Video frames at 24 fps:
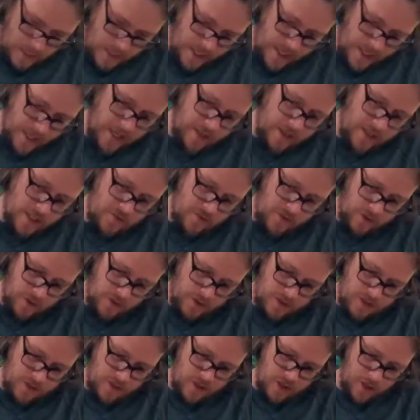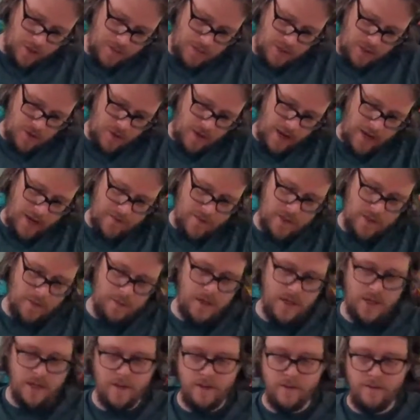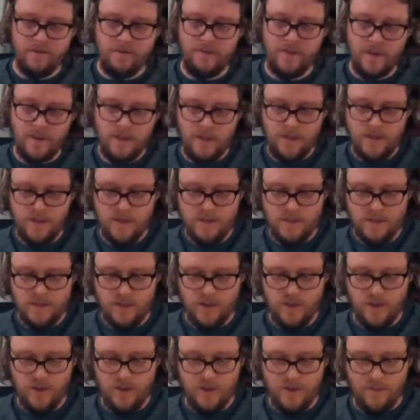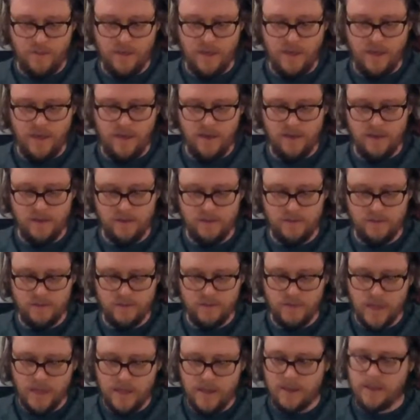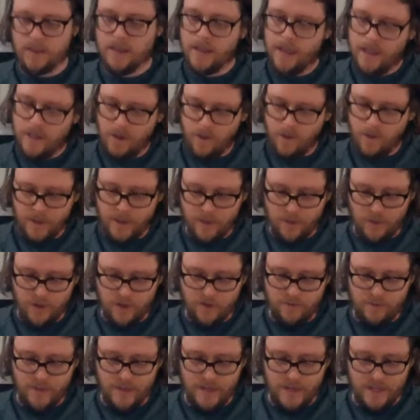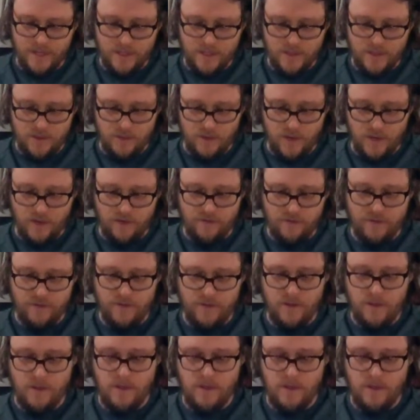And again, these foldscopes do have some give, so you can be a little bit rough, but not too rough.